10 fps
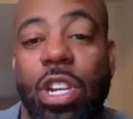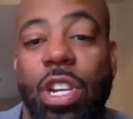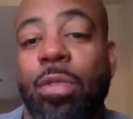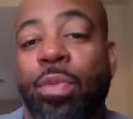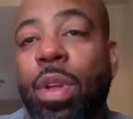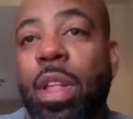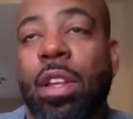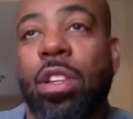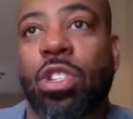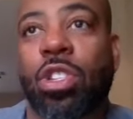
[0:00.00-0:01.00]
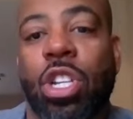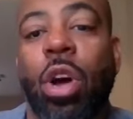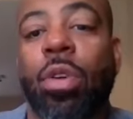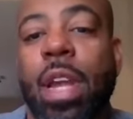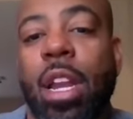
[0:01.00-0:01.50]
she really
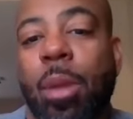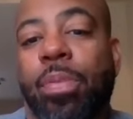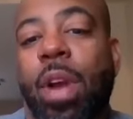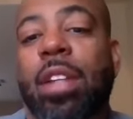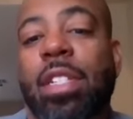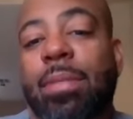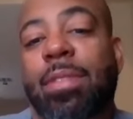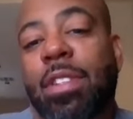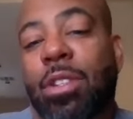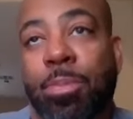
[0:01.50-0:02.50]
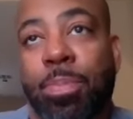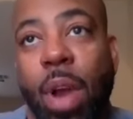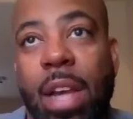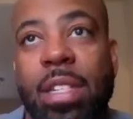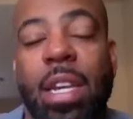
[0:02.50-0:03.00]
slowed down the
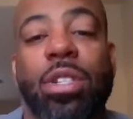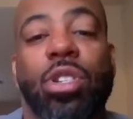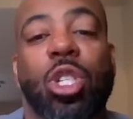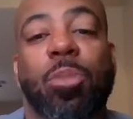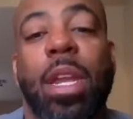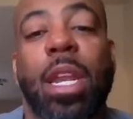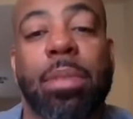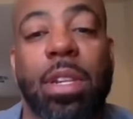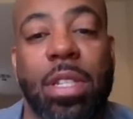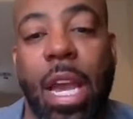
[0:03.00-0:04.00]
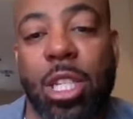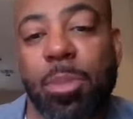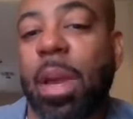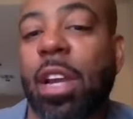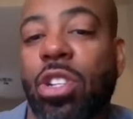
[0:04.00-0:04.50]
process to speed up the site
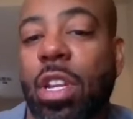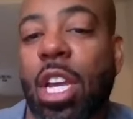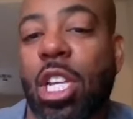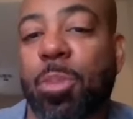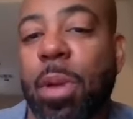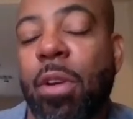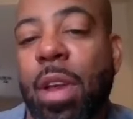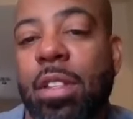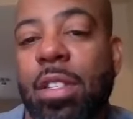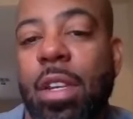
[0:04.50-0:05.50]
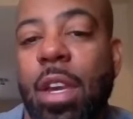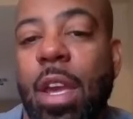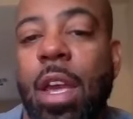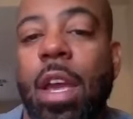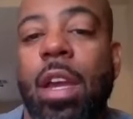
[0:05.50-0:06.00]
inspection experience,
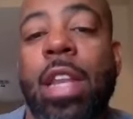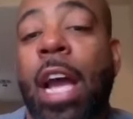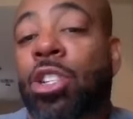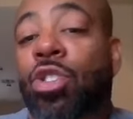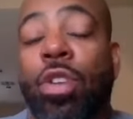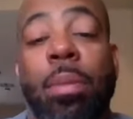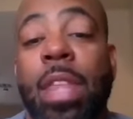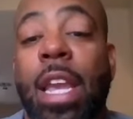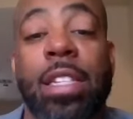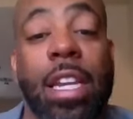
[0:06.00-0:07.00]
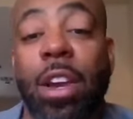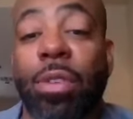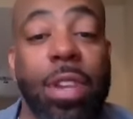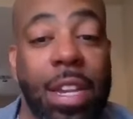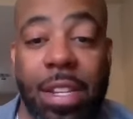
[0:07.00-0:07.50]
not showing them things they
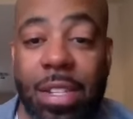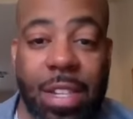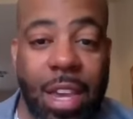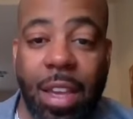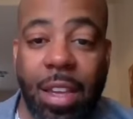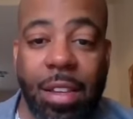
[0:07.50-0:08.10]
don't need to see,